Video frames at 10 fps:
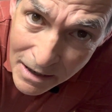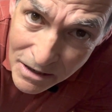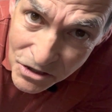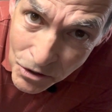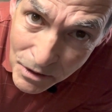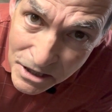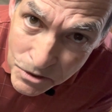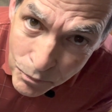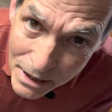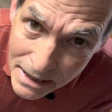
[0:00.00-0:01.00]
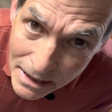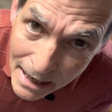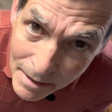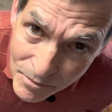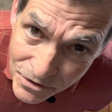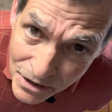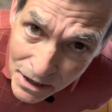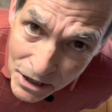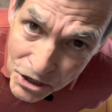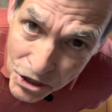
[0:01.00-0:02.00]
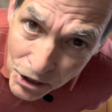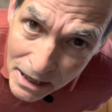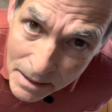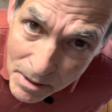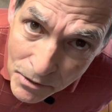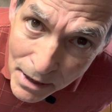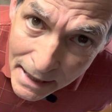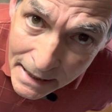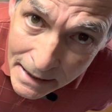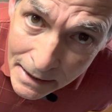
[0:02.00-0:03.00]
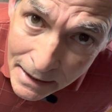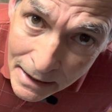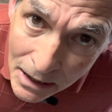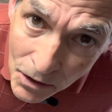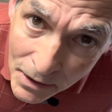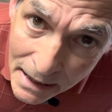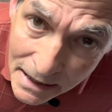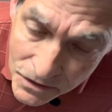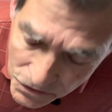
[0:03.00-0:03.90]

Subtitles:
So when the spring comes, you're going to be ready. Okay, let's